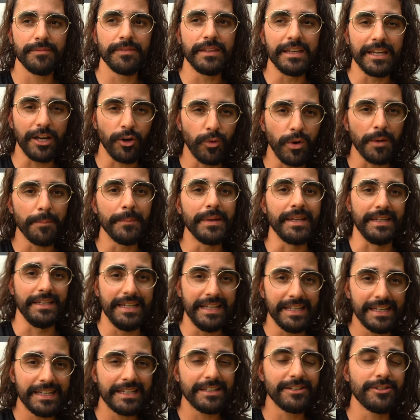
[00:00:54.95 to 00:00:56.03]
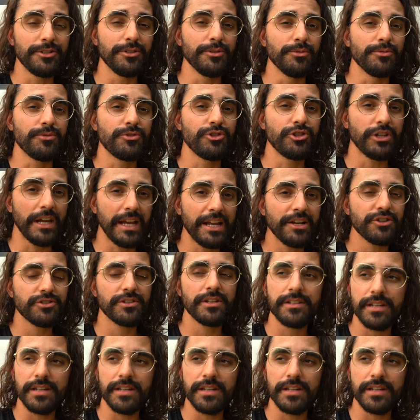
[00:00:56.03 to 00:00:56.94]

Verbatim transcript: the equipment needed to change the